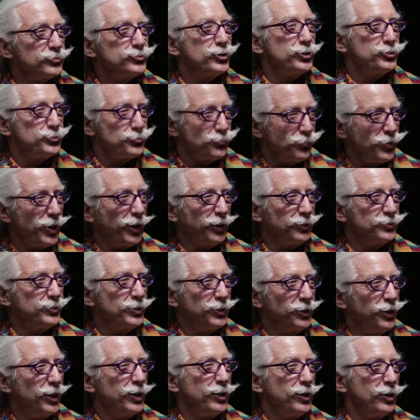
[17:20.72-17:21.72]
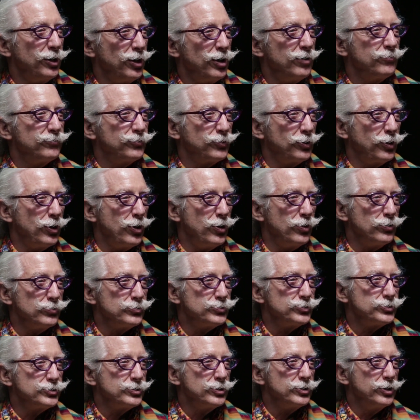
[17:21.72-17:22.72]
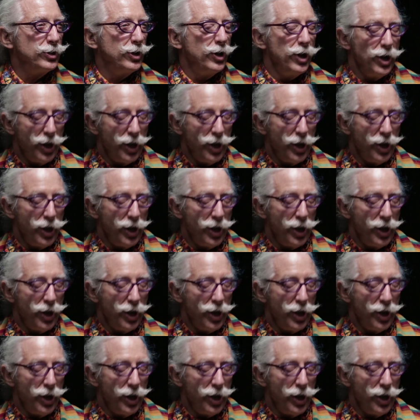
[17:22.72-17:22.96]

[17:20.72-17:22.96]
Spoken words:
is a trick to get love close.